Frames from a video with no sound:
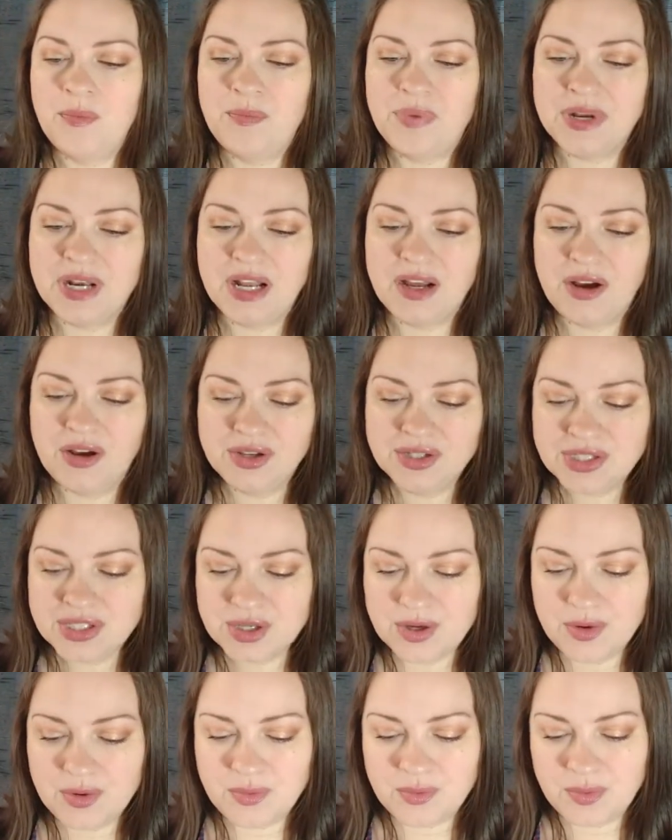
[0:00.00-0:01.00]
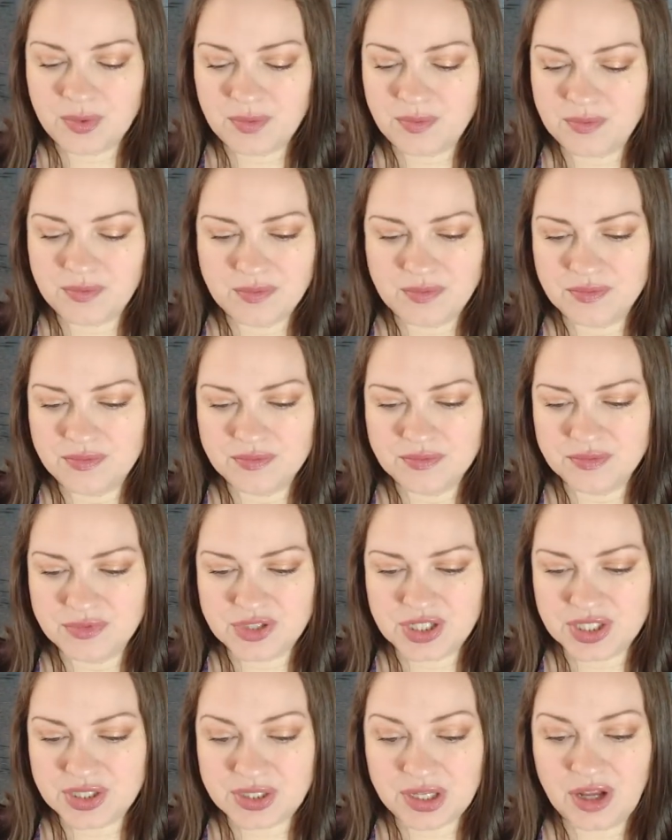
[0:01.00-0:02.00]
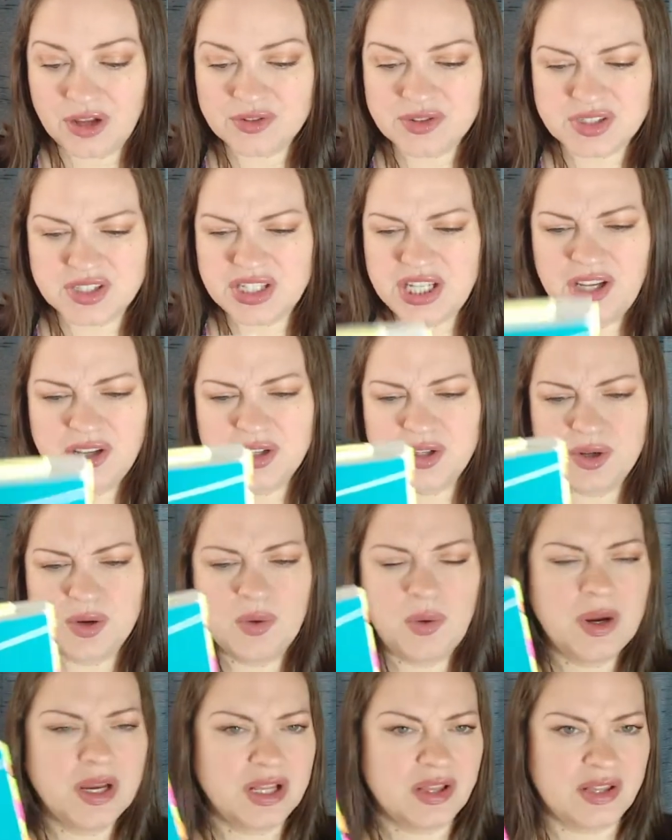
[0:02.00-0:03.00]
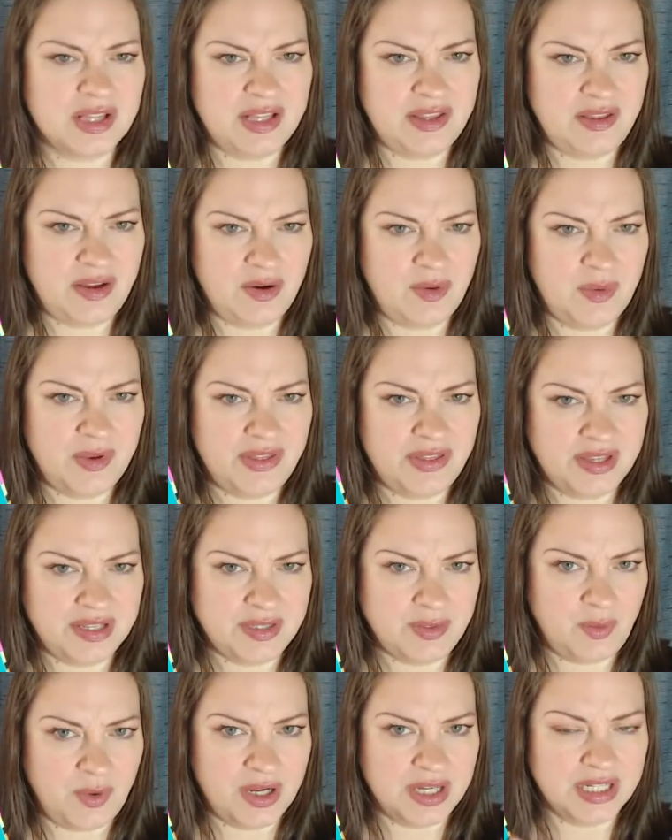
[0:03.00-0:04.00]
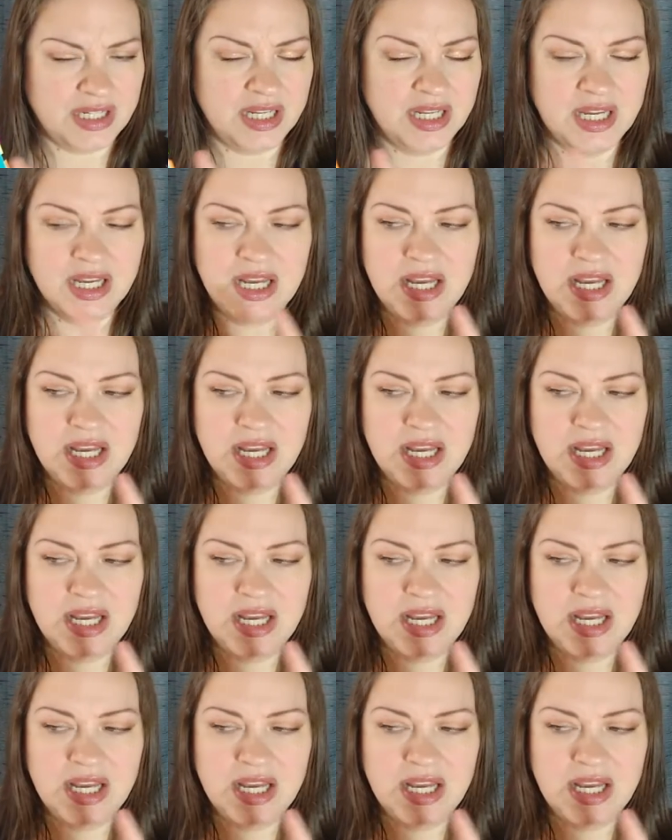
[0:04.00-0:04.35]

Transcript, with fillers: But I also just I'll tell you quickly though with this one